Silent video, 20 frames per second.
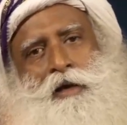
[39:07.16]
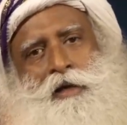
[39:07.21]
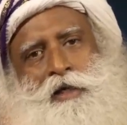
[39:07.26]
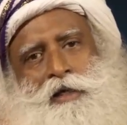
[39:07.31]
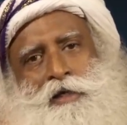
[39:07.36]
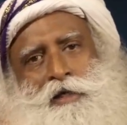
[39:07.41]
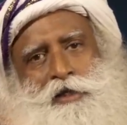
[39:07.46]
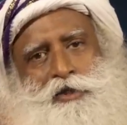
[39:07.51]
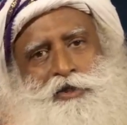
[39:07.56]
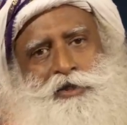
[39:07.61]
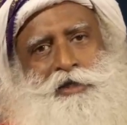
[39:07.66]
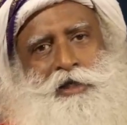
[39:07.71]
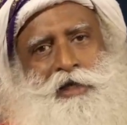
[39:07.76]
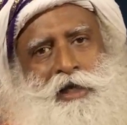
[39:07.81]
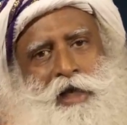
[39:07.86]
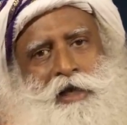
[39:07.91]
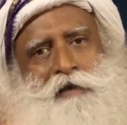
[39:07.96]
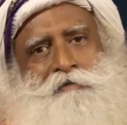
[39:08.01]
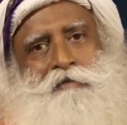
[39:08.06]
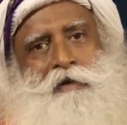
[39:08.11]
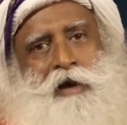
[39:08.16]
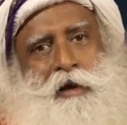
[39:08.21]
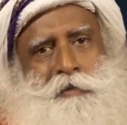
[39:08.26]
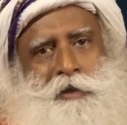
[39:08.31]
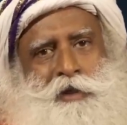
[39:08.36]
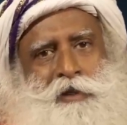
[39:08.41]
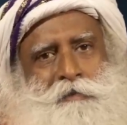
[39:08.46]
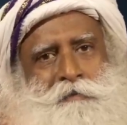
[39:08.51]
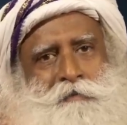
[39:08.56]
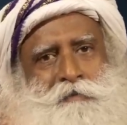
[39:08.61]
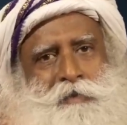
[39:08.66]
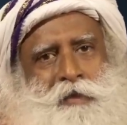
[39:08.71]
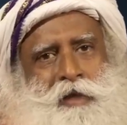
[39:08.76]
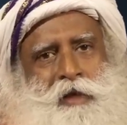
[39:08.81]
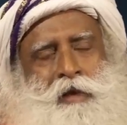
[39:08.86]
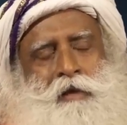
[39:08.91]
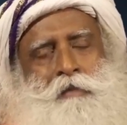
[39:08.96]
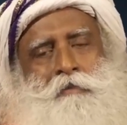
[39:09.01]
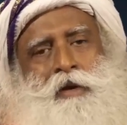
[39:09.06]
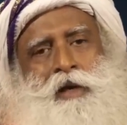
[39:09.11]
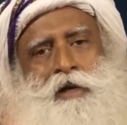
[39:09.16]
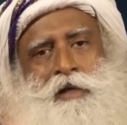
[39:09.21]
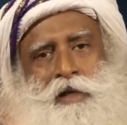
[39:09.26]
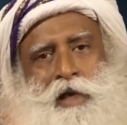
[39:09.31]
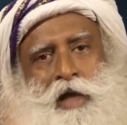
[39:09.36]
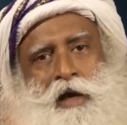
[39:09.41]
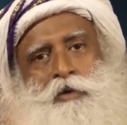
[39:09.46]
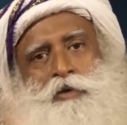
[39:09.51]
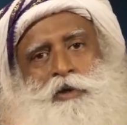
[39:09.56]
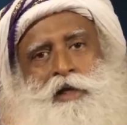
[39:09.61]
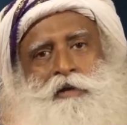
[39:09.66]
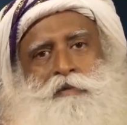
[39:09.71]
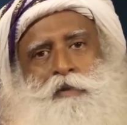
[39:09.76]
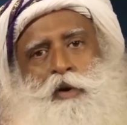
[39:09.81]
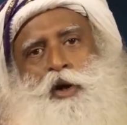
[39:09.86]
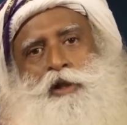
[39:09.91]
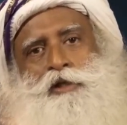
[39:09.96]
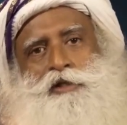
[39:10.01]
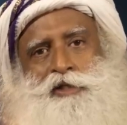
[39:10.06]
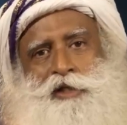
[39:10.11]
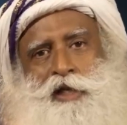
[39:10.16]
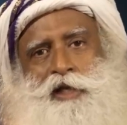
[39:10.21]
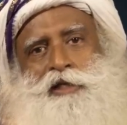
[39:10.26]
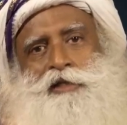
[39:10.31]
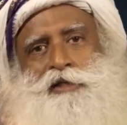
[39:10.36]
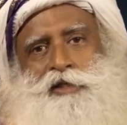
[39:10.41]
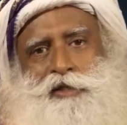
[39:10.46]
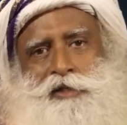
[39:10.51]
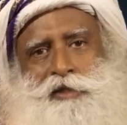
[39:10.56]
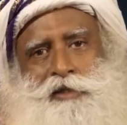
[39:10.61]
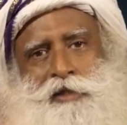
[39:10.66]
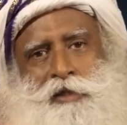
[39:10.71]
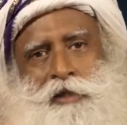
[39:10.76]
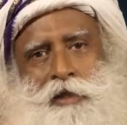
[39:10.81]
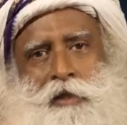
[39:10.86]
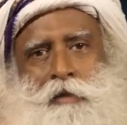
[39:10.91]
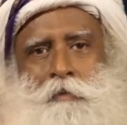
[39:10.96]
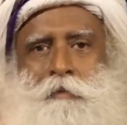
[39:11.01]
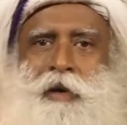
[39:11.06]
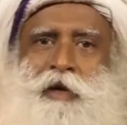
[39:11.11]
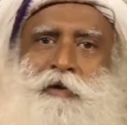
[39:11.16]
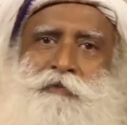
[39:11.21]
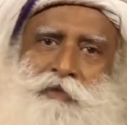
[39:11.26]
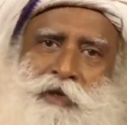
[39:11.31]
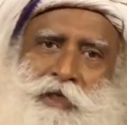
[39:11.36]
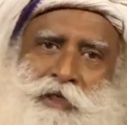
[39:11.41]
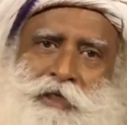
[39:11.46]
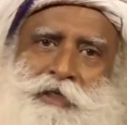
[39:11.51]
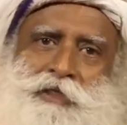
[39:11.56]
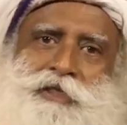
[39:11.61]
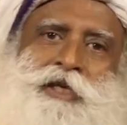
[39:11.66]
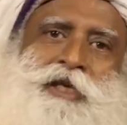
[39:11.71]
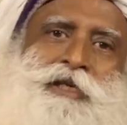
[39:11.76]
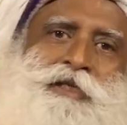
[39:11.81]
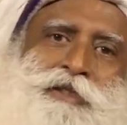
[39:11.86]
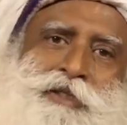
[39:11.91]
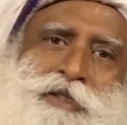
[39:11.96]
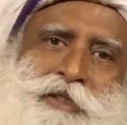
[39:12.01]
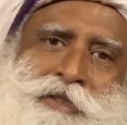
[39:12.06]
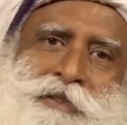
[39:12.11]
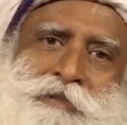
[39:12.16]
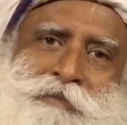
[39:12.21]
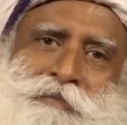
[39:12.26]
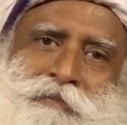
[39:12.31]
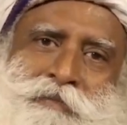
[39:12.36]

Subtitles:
industry like farming. But now they've all changed, but we didn't change.